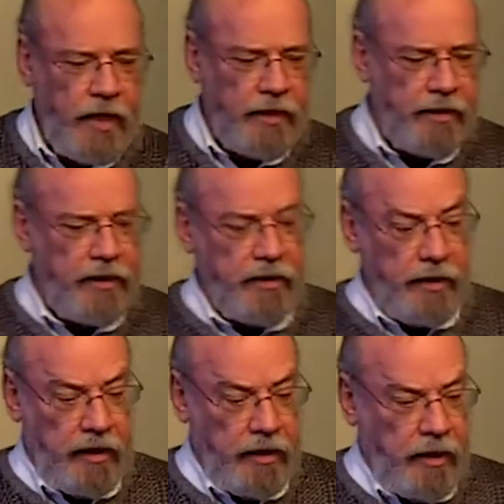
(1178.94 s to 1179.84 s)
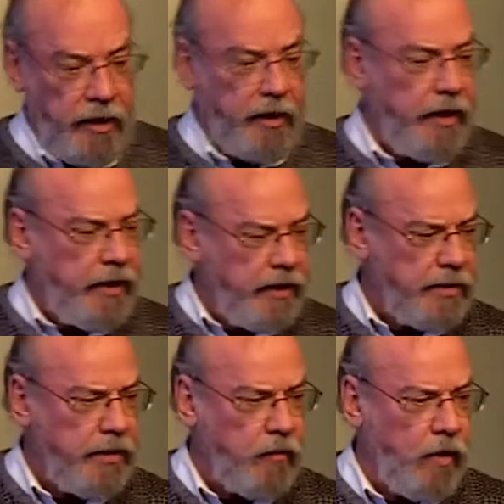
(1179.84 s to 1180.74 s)
And I
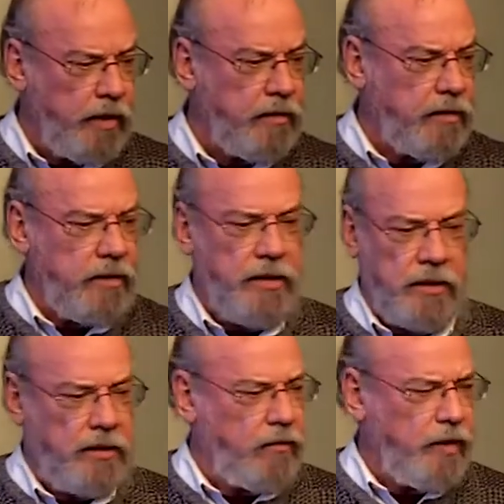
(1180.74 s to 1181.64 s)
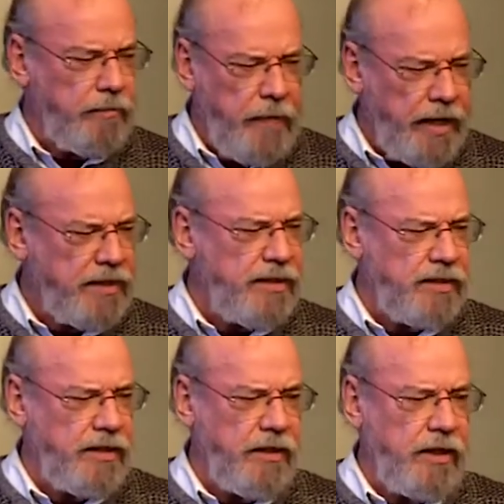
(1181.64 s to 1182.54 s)
asked him what makes the
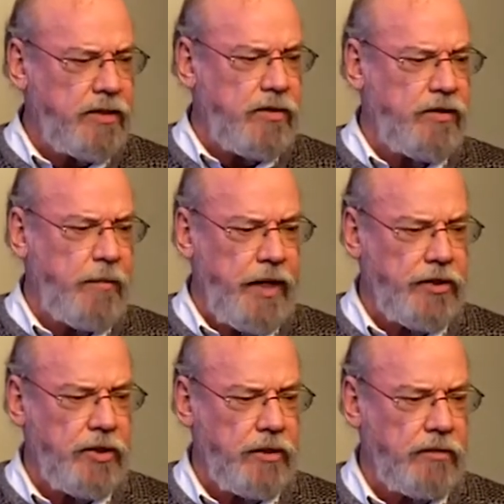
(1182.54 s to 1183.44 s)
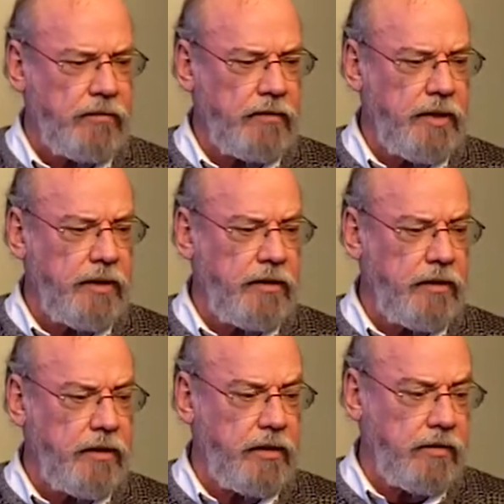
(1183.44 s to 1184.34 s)
Seahawks so special,
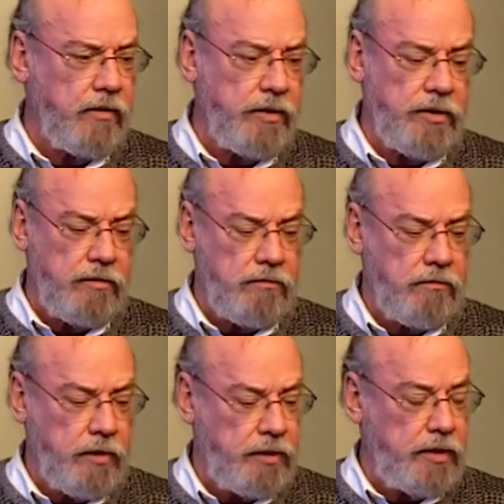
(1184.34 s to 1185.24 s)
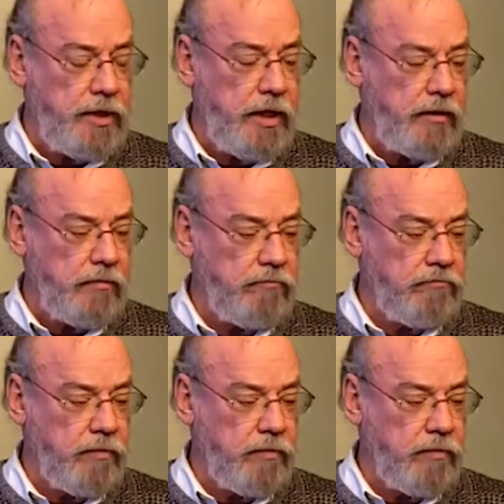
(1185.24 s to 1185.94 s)
and of course, what does he say?